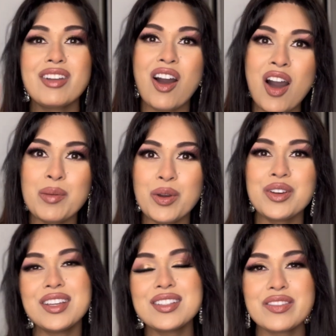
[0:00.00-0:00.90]
eye
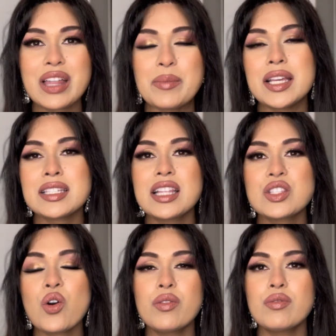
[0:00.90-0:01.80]
bogies, if that makes sense,
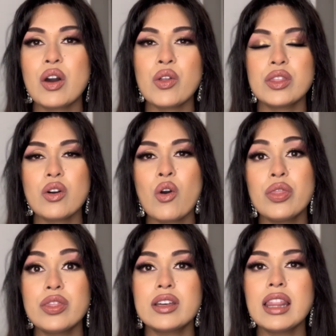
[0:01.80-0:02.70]

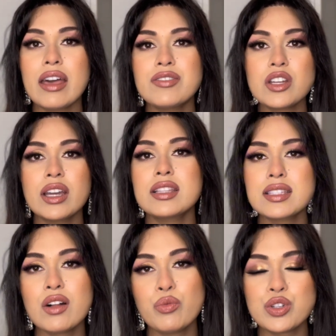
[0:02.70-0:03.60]
on the left eye
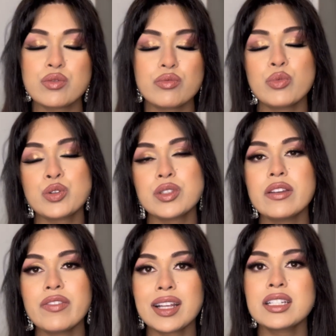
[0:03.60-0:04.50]
itself, which was the
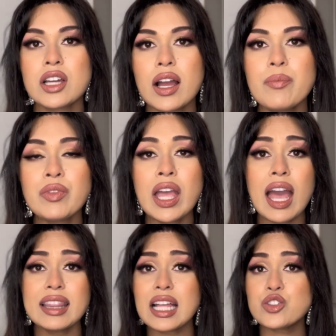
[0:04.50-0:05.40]
affected eye.
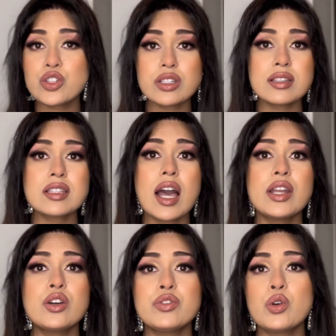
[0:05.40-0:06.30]
And that's just a sign
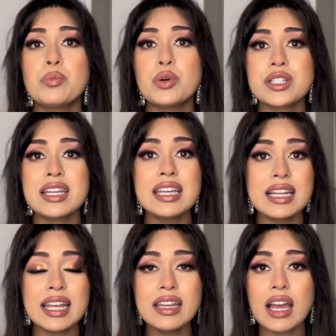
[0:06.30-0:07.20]
of your body
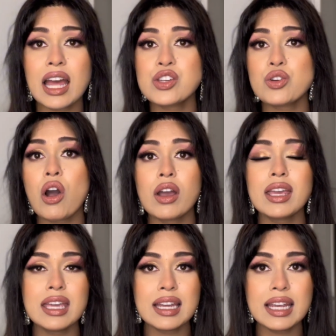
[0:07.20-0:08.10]
healing and your eye
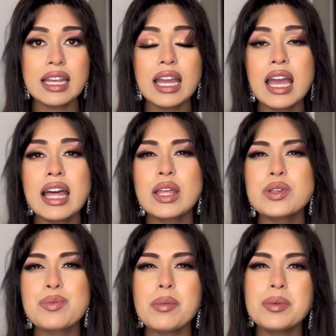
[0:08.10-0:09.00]
healing. There was
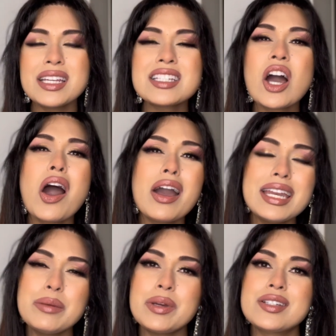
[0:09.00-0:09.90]
probably a
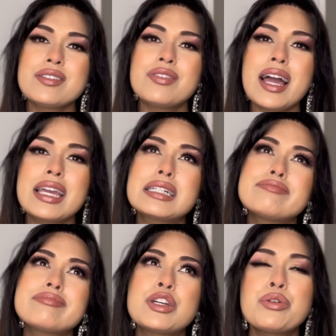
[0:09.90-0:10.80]
tiny bit of like
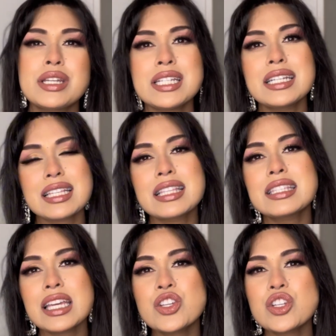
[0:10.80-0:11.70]
gritting
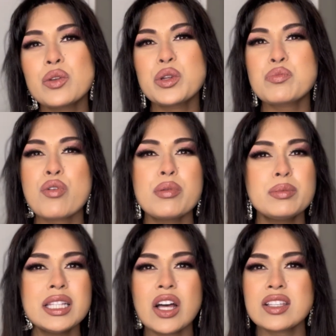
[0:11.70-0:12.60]
sensation, which
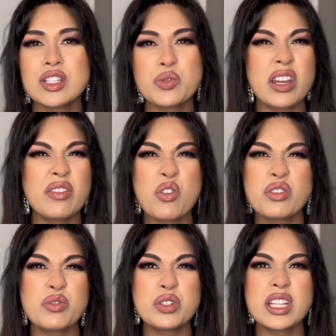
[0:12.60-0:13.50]
probably lasted 24 to
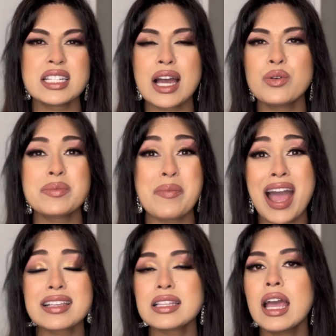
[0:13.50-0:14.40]
48 hours
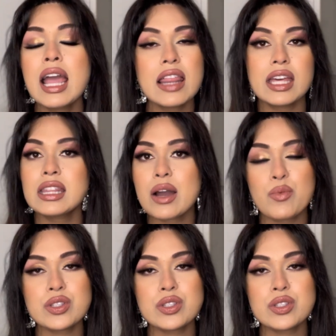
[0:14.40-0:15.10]
max, and then that was